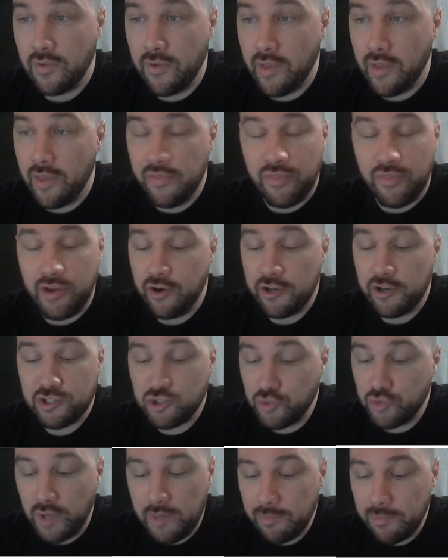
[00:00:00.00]
They're
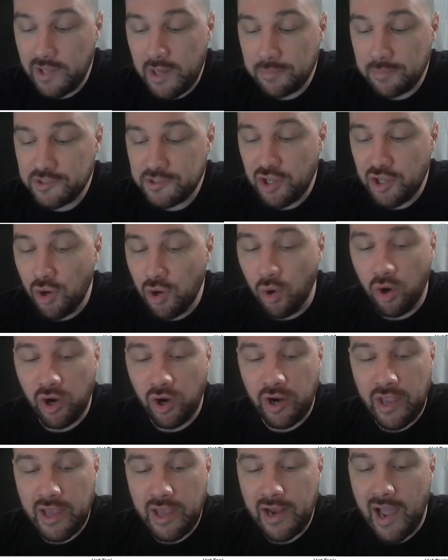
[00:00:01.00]
extremely
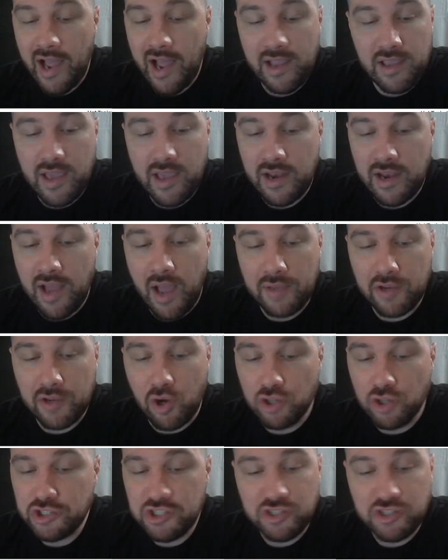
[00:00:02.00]
obscure. And I
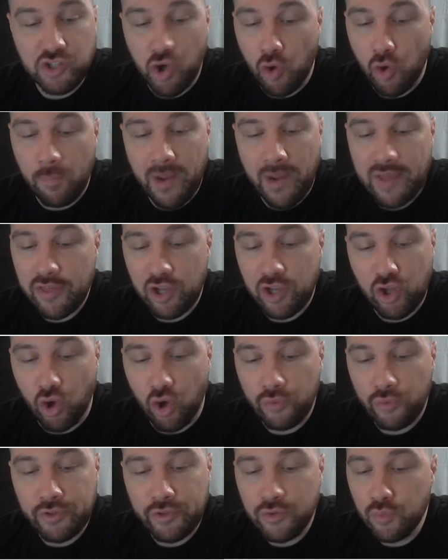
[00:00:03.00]
go by the
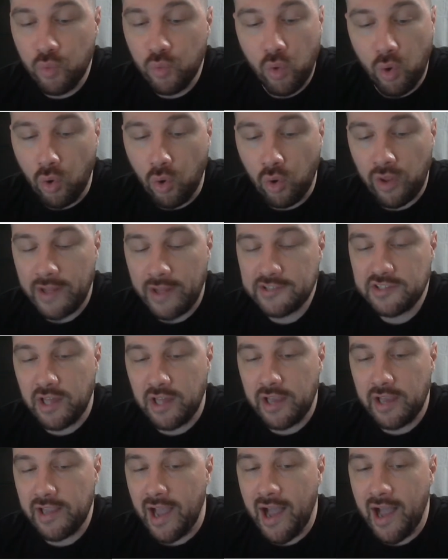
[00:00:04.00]
golden rule as
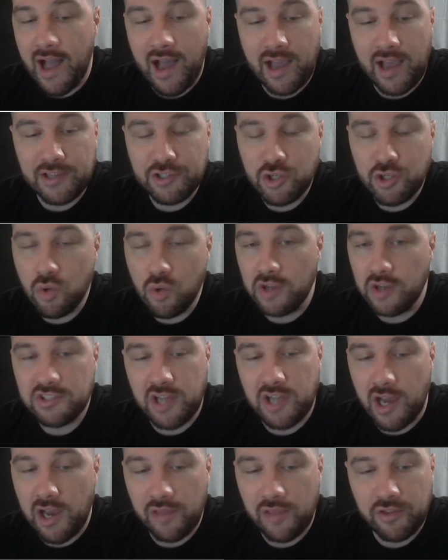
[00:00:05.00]
like, I do unto
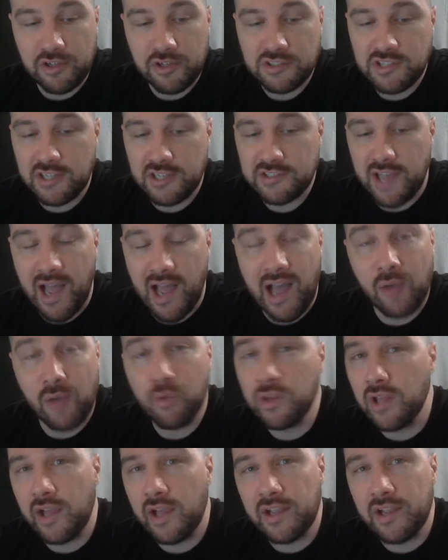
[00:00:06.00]
others as I
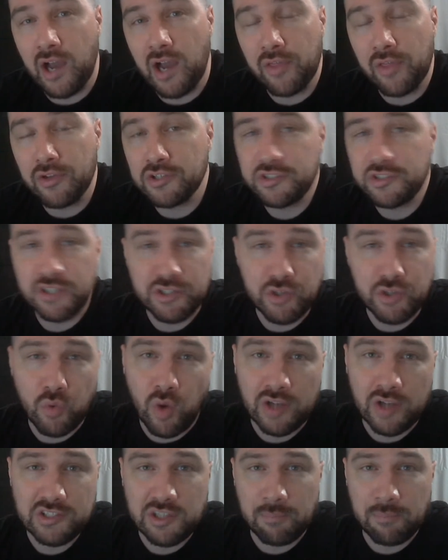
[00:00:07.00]
would like others to do
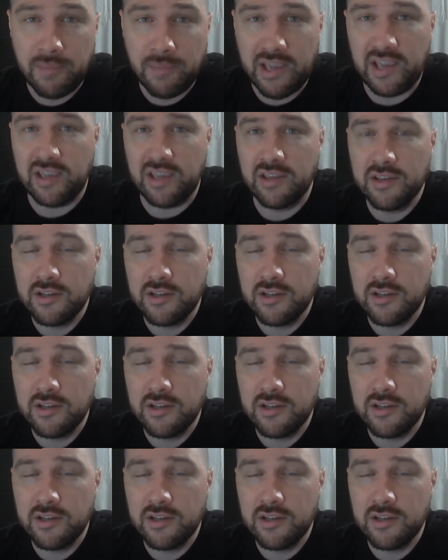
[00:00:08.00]
unto me.